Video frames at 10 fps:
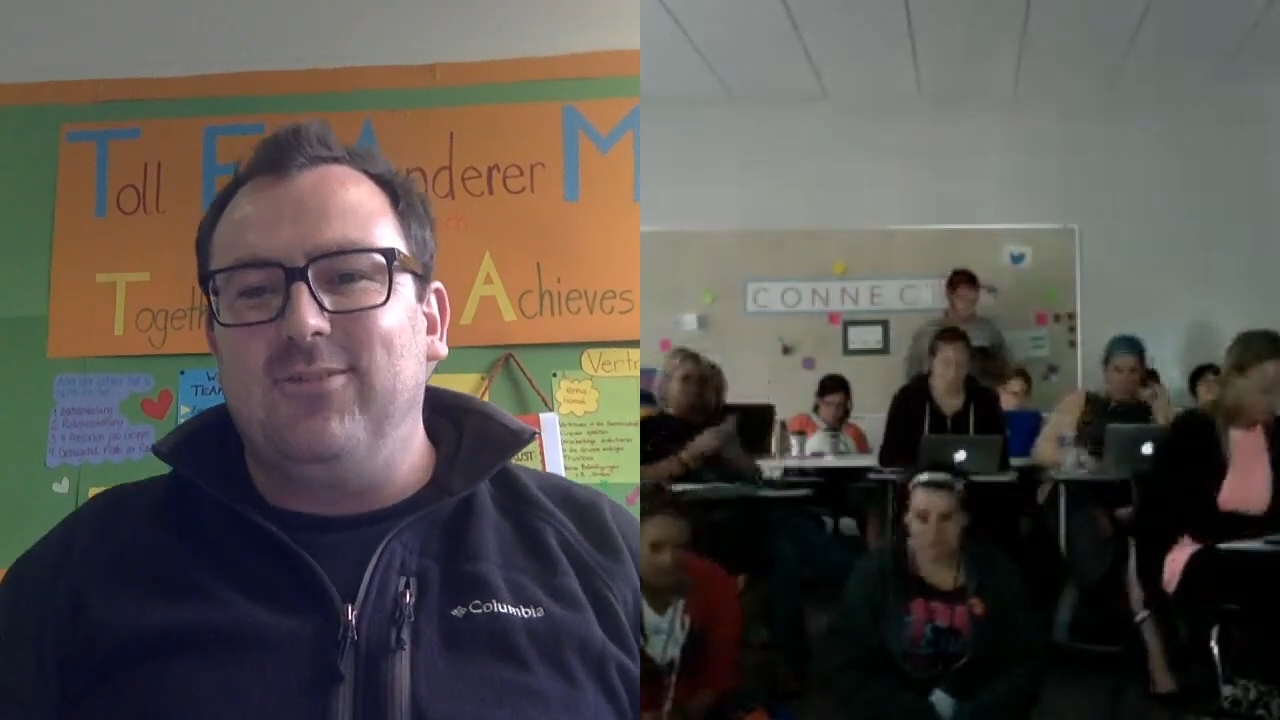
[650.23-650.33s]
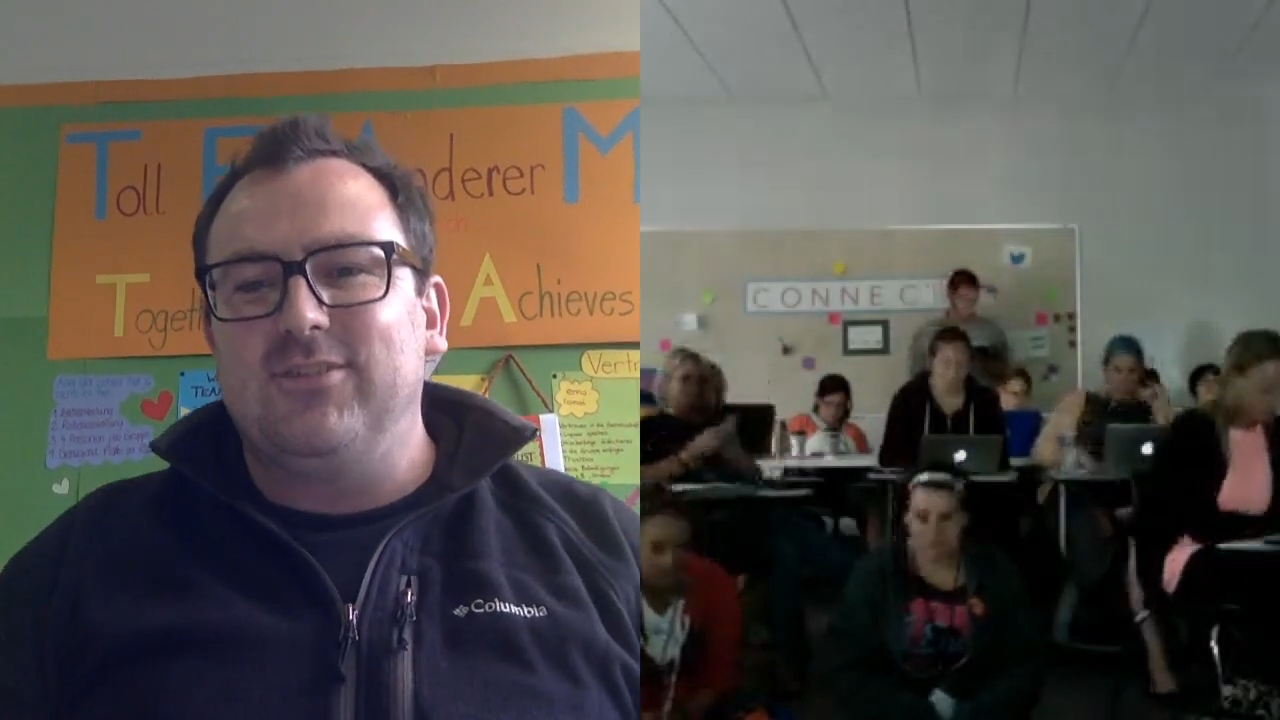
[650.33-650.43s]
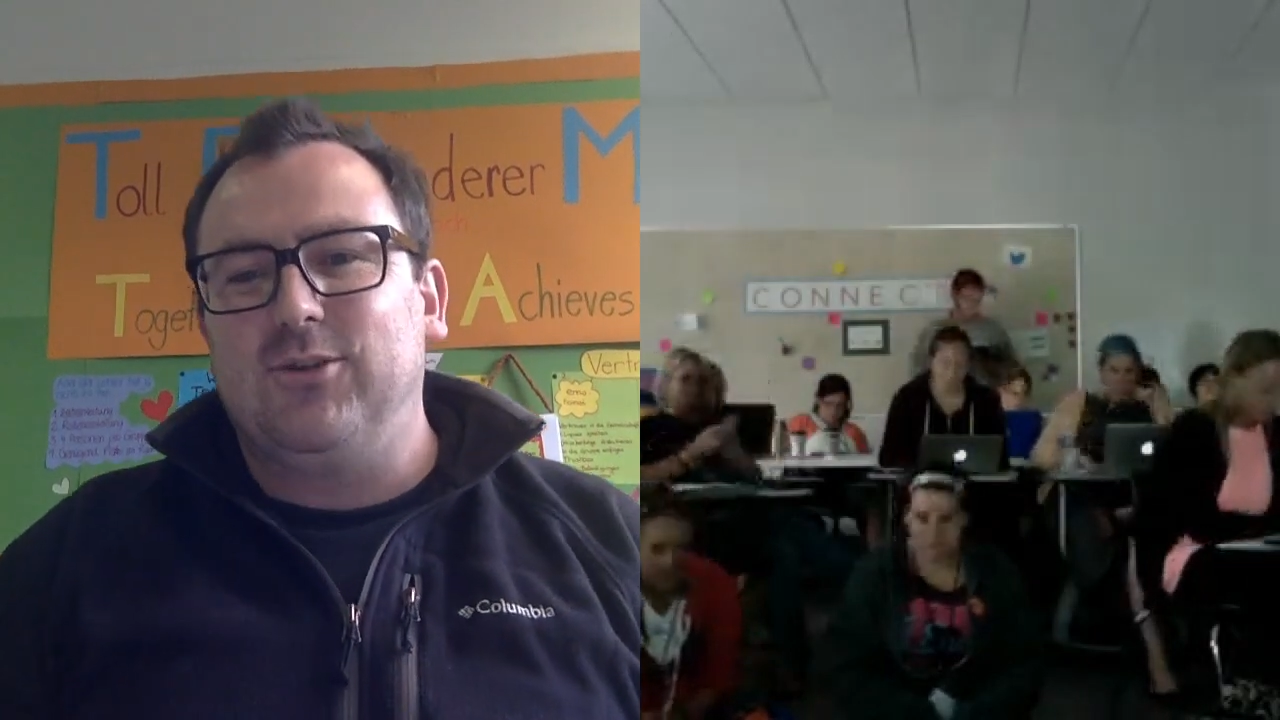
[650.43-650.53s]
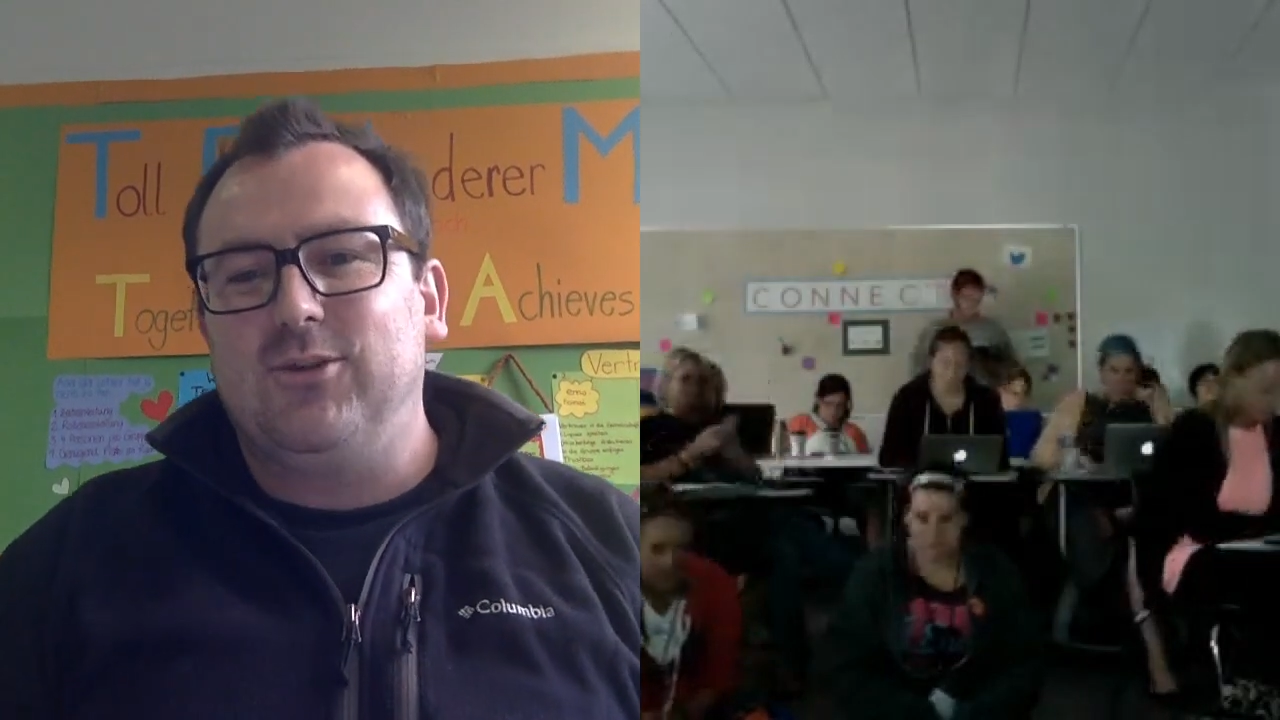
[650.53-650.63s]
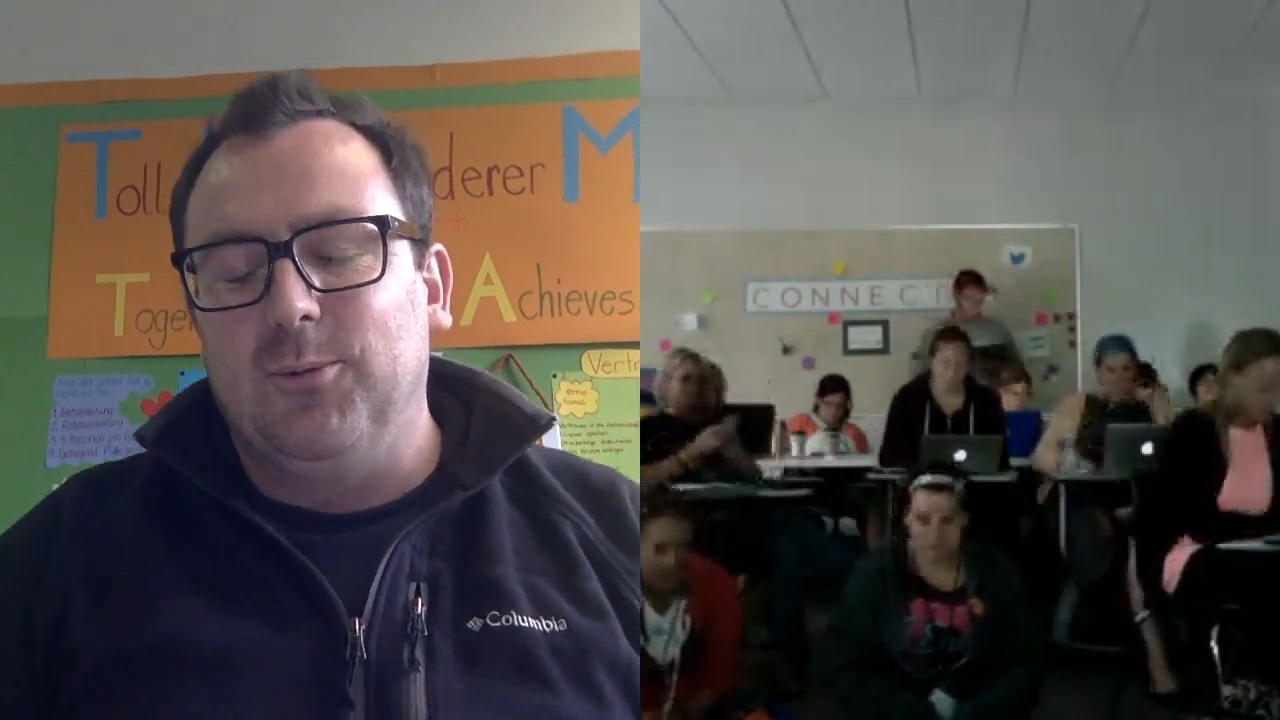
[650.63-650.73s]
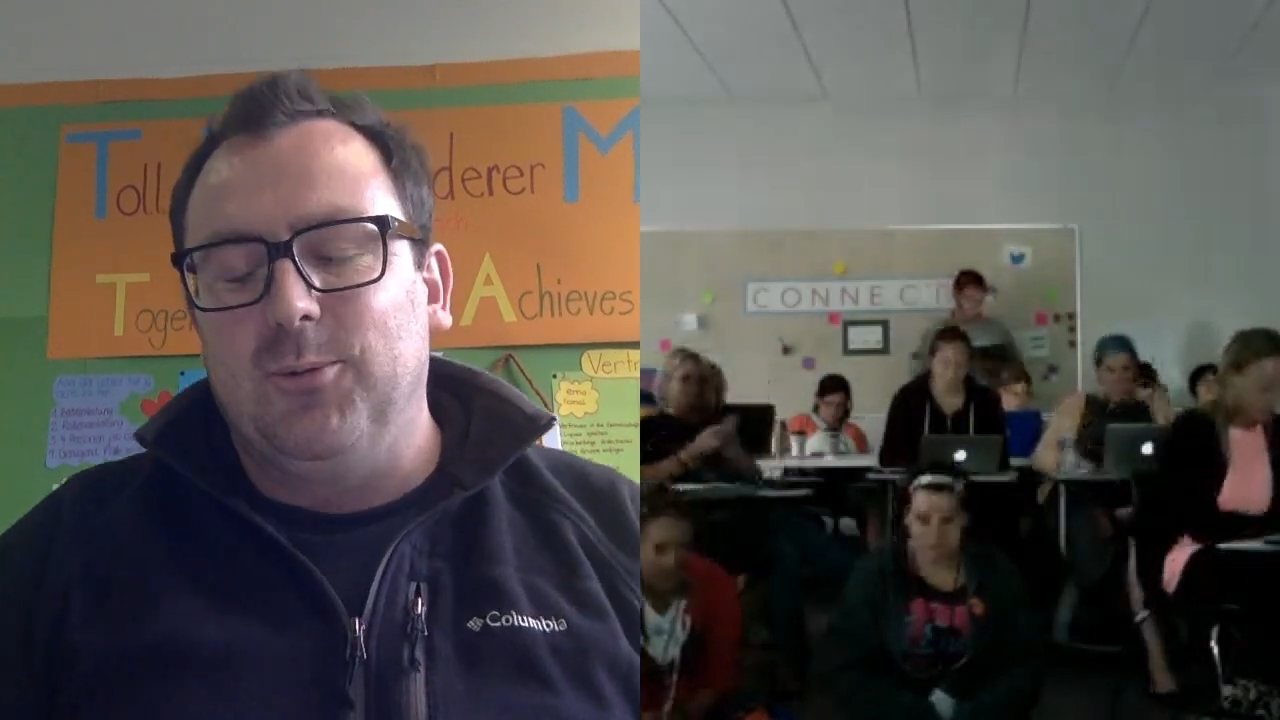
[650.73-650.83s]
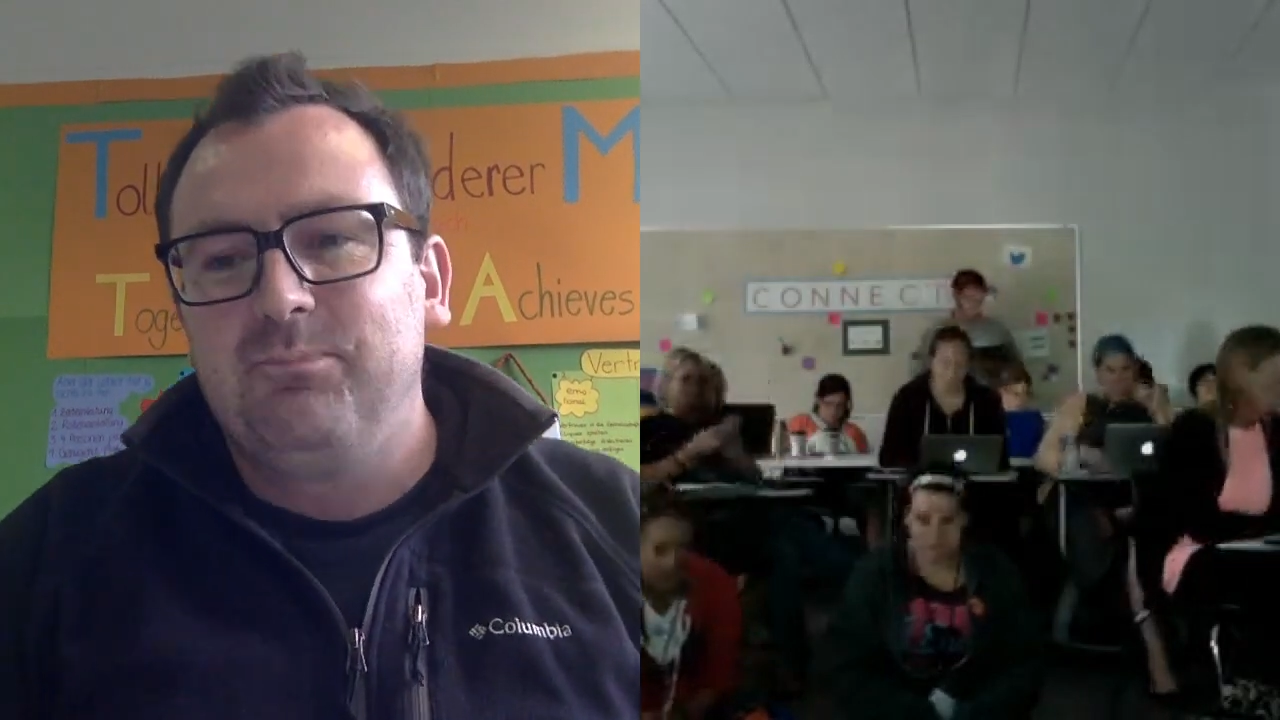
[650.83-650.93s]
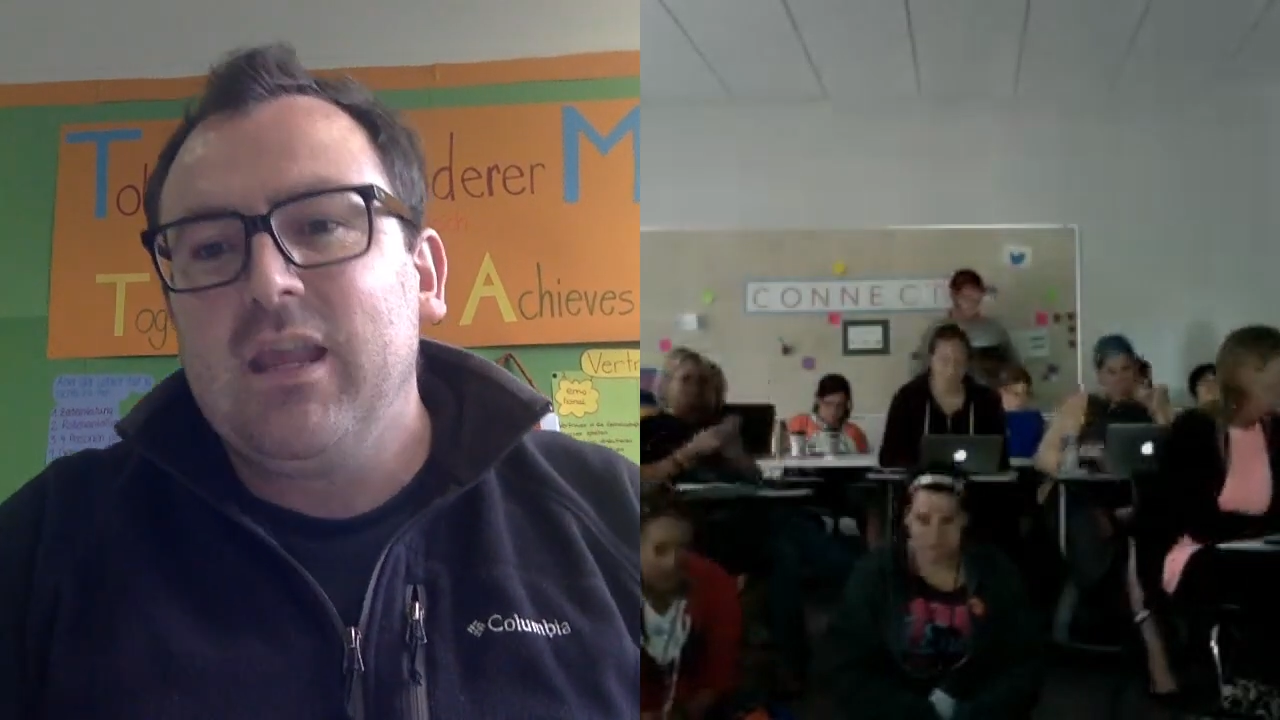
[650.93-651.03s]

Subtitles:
was cool.